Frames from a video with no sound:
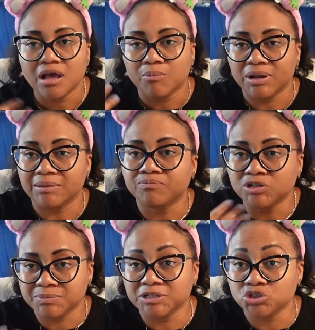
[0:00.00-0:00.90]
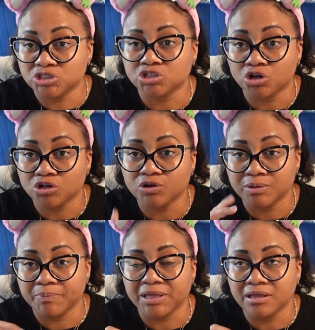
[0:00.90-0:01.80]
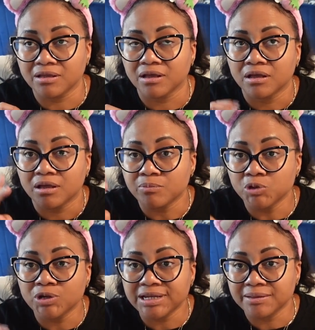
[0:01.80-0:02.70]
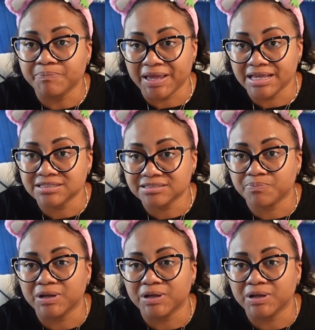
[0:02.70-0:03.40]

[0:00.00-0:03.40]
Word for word: But I'm, um, most of my juices are going to be immunity based,